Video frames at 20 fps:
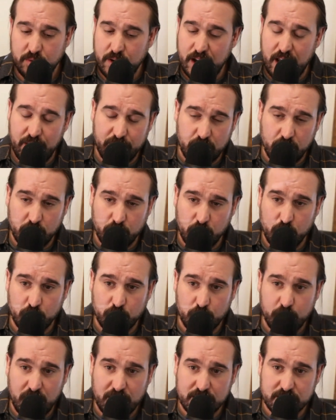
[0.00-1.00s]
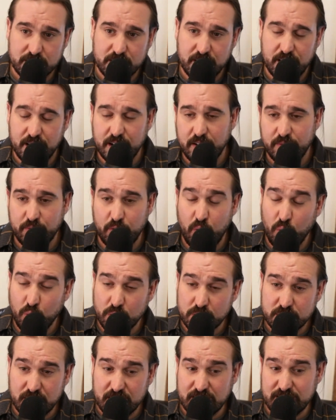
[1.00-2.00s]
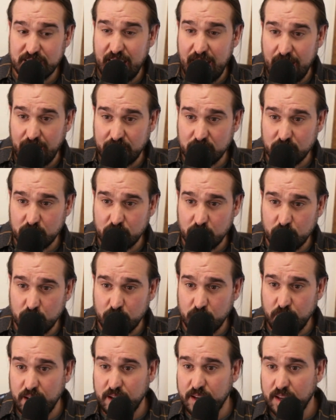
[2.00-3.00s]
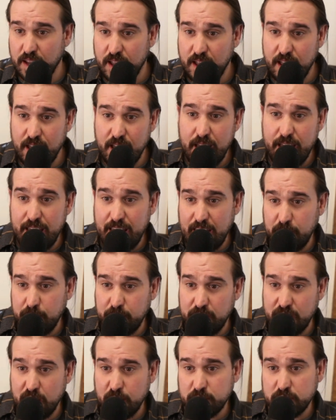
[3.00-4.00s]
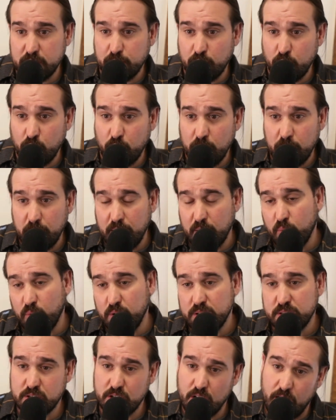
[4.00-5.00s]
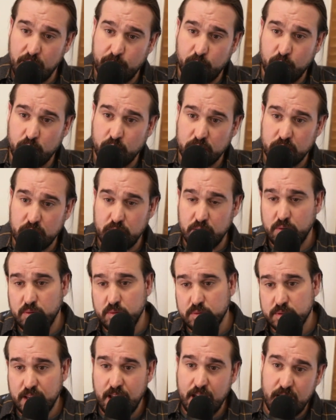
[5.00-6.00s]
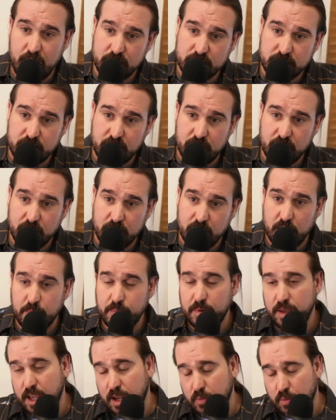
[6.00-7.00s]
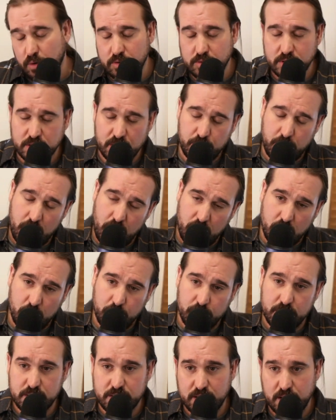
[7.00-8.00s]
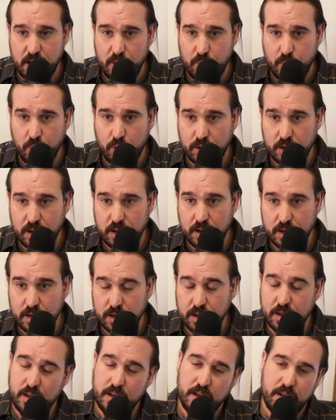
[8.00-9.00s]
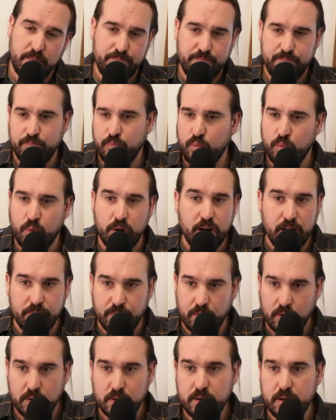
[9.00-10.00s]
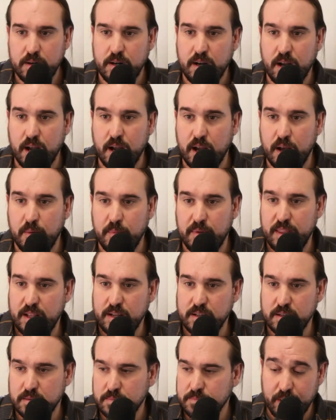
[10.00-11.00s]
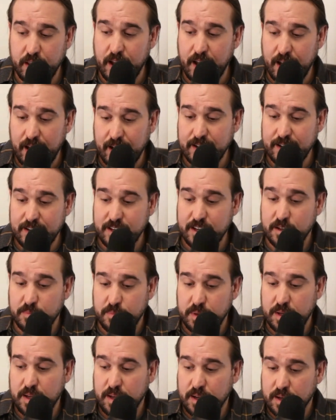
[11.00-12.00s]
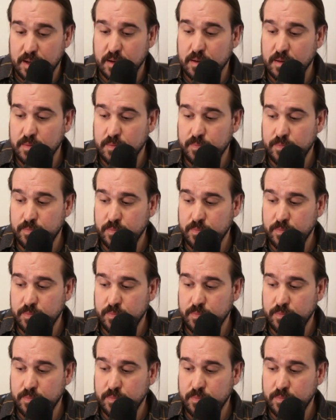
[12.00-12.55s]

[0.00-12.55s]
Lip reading: having a growth mindset, of course, like tactical, like ABM deployment, what software to use, how to set it up. Hey, we're using Apollo, but it's not working, whatever. And then the idea being,